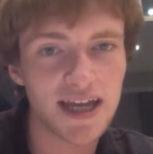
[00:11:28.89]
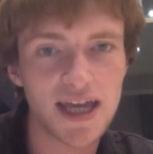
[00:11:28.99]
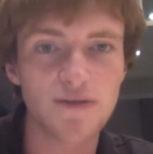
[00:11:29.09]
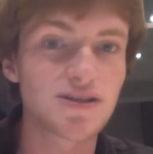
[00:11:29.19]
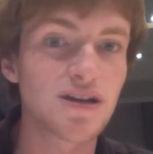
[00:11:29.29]

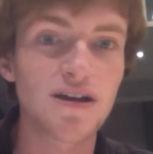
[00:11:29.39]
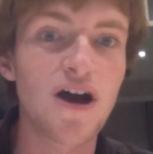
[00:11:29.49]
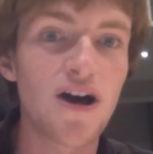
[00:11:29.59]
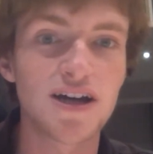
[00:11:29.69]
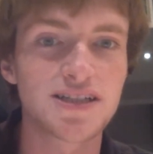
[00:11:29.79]
He was an
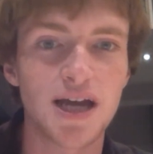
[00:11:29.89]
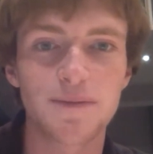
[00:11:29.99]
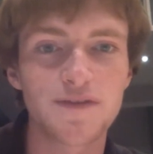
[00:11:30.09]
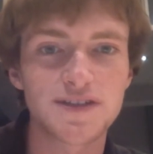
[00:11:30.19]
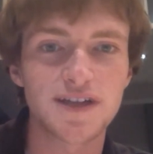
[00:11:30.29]

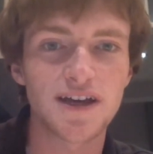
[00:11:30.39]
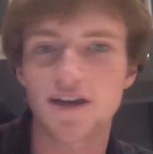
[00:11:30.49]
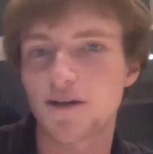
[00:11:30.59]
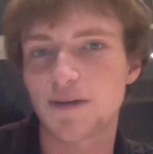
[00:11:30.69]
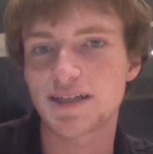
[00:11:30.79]
archetype of a
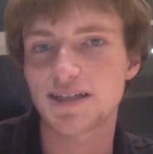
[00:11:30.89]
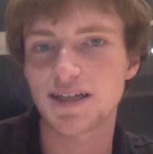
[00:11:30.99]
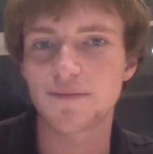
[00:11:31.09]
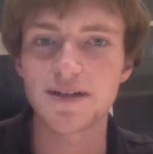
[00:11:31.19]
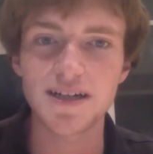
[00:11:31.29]
psycho,
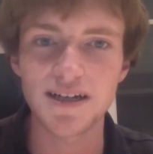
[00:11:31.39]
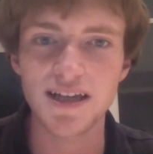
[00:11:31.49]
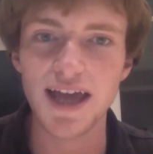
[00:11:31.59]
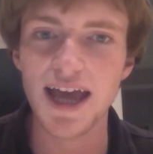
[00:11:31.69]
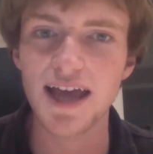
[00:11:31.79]
basically, and we didn't
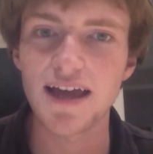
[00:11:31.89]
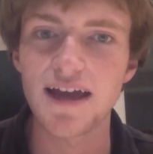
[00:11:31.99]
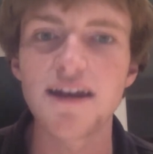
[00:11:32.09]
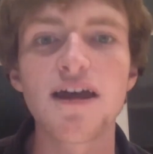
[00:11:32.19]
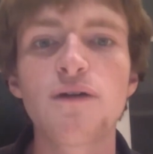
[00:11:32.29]
get
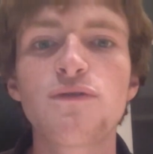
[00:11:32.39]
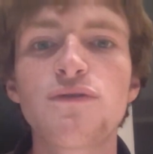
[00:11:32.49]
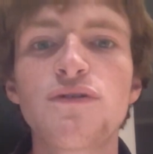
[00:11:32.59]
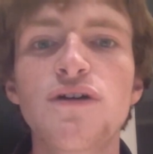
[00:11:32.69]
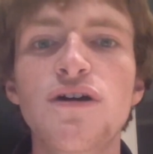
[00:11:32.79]
enough
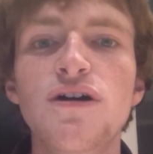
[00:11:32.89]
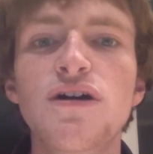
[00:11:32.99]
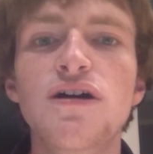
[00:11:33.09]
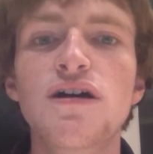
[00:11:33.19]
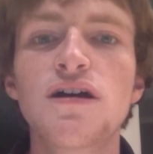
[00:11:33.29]

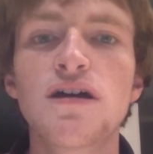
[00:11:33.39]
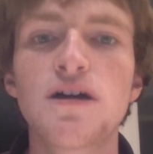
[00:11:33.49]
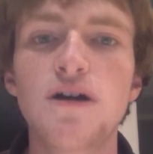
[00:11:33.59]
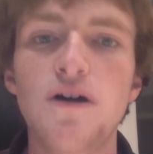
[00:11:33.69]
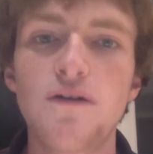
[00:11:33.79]

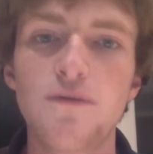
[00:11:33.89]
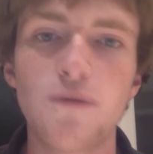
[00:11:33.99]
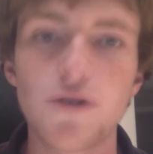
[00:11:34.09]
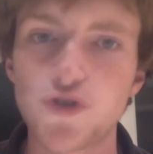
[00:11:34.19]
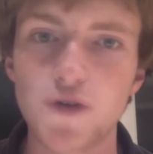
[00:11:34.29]
of
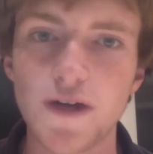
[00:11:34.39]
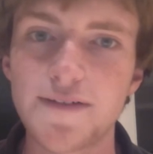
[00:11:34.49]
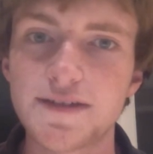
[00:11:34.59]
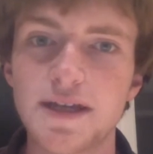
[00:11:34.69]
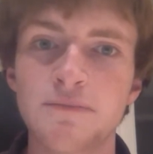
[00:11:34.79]
what
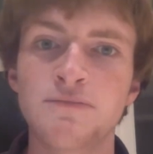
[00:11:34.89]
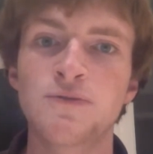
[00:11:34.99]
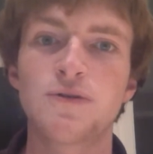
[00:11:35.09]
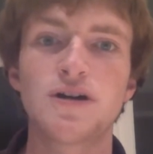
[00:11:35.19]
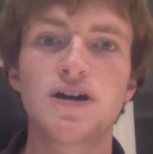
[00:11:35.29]
drives him,
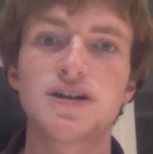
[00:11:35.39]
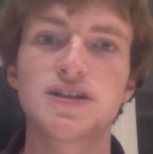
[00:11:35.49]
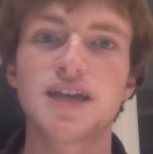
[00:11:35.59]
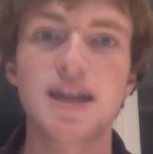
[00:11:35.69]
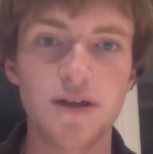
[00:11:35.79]
what
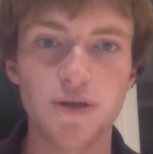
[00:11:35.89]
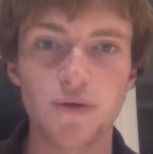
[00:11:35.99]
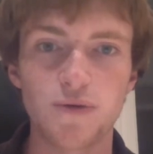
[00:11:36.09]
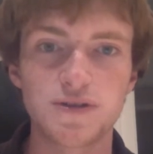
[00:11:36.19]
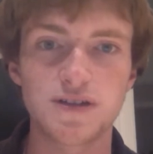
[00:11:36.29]
his inner
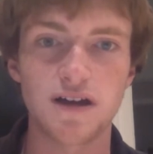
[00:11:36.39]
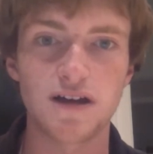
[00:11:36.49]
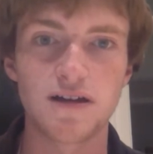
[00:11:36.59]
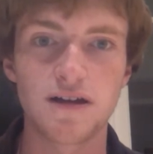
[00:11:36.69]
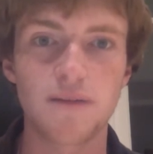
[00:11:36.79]
thoughts
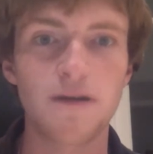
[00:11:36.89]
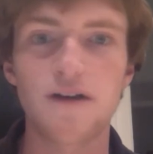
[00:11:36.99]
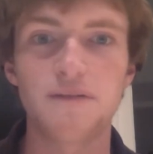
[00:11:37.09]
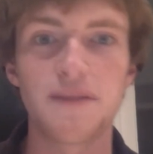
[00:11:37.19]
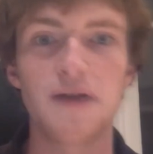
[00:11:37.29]
are,
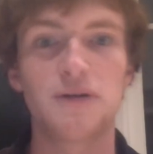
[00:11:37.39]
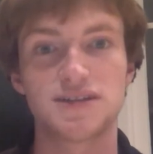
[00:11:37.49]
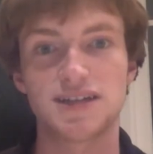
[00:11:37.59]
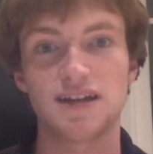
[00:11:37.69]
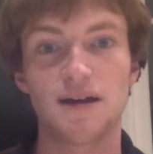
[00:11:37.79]
apart from that one
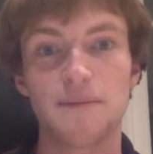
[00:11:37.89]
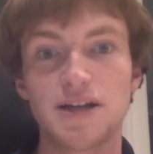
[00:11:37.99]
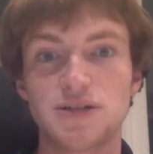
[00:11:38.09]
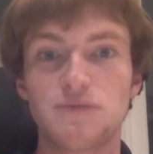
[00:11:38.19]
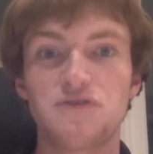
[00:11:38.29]
scene I
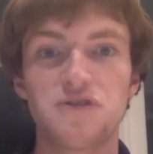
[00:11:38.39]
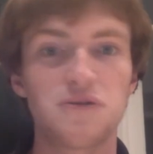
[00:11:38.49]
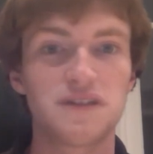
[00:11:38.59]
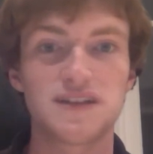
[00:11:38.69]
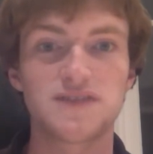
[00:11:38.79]
mentioned before
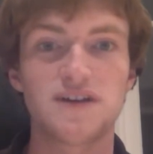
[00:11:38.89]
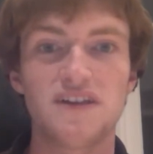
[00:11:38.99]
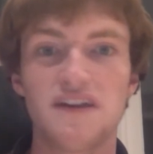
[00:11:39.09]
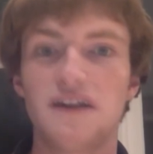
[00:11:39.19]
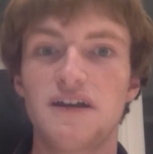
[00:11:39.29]
with his
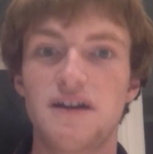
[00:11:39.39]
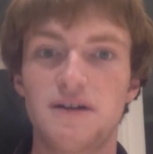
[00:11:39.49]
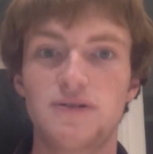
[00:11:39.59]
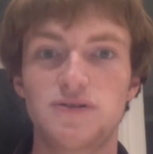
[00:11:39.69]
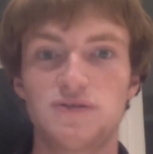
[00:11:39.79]
father,
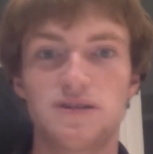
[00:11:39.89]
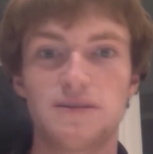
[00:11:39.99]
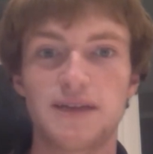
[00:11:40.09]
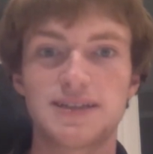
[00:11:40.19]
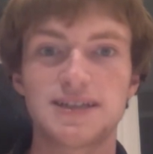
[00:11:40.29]
which was one of the
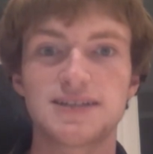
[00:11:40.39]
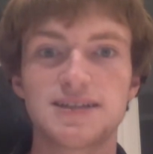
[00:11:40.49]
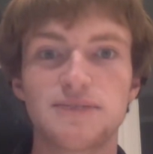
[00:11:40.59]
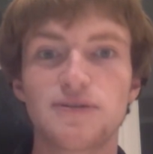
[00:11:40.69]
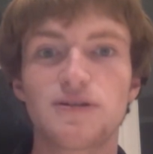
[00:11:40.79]
best scenes
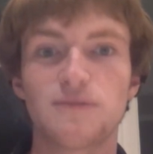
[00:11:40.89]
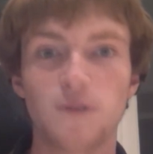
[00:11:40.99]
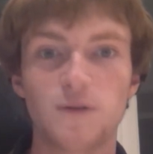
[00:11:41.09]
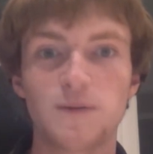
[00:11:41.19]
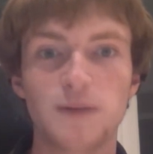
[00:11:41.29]
in the book
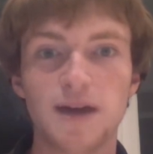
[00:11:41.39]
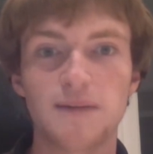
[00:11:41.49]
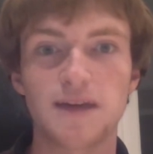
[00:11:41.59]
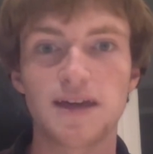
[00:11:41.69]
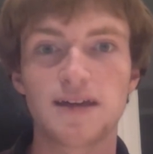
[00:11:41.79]
involving
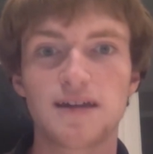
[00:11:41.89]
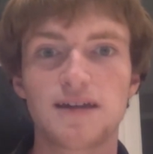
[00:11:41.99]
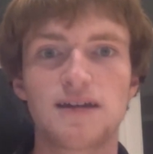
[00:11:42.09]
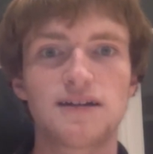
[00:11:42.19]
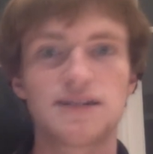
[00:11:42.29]
Begbie,
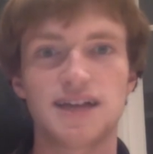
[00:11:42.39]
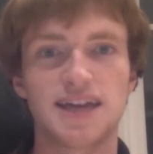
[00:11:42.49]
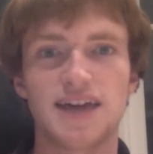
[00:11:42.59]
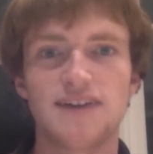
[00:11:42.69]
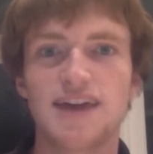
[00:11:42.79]
because that
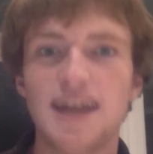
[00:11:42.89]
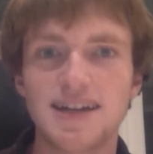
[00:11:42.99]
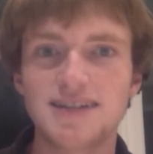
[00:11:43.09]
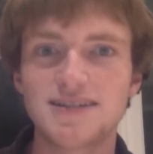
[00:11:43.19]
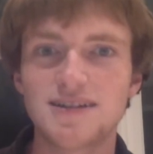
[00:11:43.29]
gave a
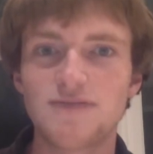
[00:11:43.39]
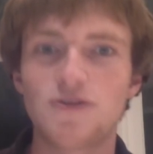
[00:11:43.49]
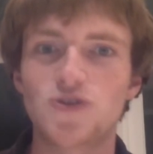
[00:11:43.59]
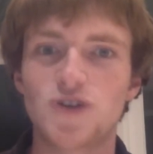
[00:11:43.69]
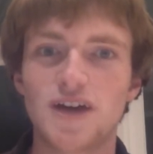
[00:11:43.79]
hint of
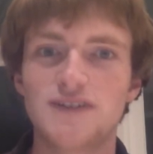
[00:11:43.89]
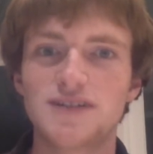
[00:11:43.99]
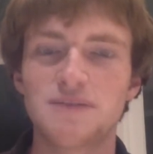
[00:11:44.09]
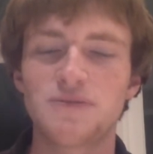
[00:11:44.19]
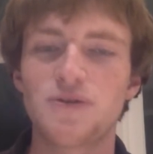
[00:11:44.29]
what drives
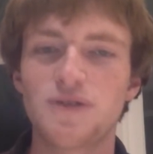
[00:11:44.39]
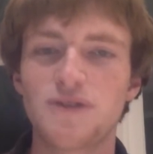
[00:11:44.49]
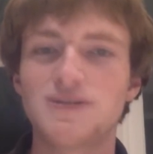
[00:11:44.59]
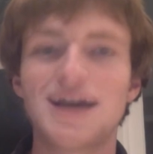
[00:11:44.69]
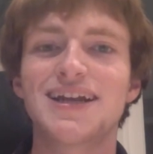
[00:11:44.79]
him,
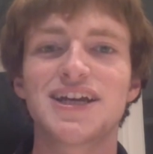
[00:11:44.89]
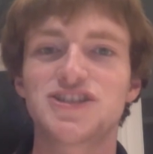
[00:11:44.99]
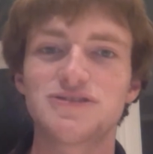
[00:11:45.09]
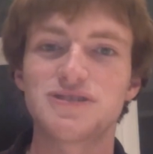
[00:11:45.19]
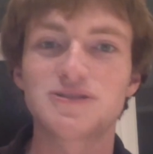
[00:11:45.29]
although daddy
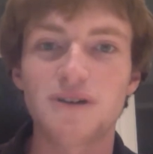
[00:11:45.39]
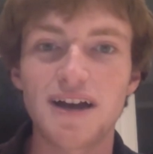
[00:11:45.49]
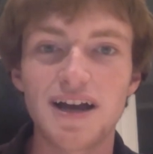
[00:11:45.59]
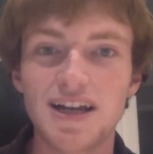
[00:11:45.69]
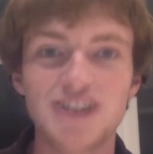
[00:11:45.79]
issues is
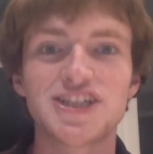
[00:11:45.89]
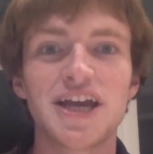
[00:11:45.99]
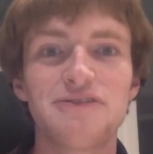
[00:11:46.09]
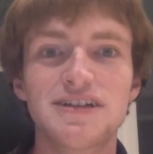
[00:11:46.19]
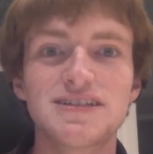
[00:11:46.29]
quite a
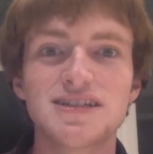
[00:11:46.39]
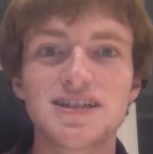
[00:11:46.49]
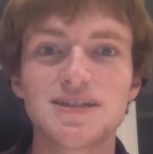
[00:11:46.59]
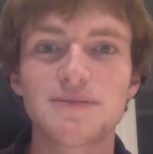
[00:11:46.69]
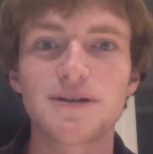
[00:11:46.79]
cliche reason, I
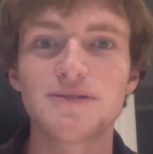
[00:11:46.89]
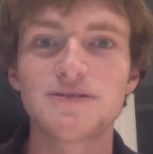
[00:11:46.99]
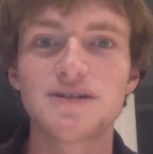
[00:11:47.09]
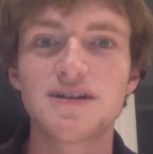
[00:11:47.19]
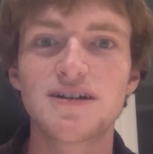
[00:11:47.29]

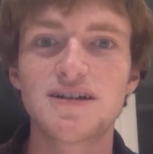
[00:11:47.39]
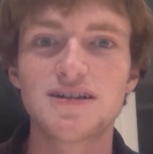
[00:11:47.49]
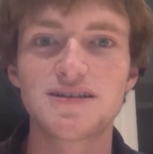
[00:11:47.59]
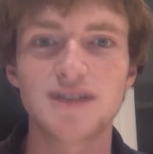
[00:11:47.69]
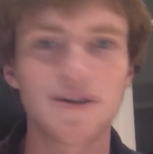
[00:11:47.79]
suppose.
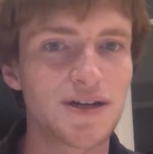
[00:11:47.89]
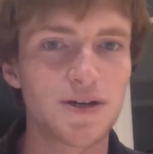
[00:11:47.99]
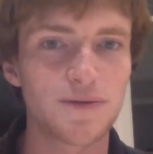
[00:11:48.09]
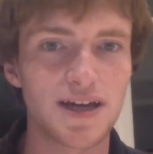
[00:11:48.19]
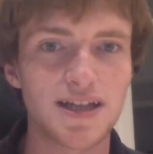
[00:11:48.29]
So, in
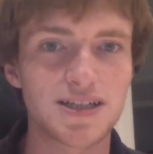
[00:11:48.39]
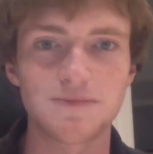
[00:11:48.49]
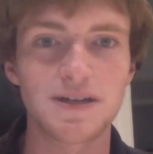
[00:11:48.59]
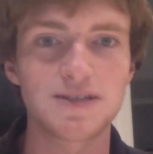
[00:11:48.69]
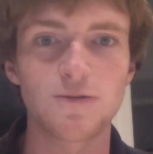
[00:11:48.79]
a way, that
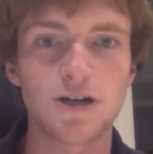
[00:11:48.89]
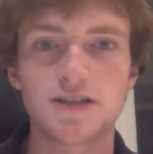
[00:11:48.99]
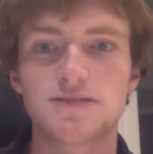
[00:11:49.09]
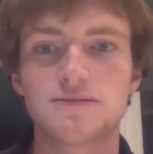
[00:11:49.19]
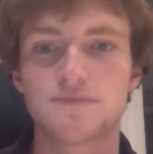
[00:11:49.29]
just makes it
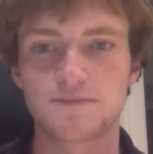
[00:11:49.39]
worse.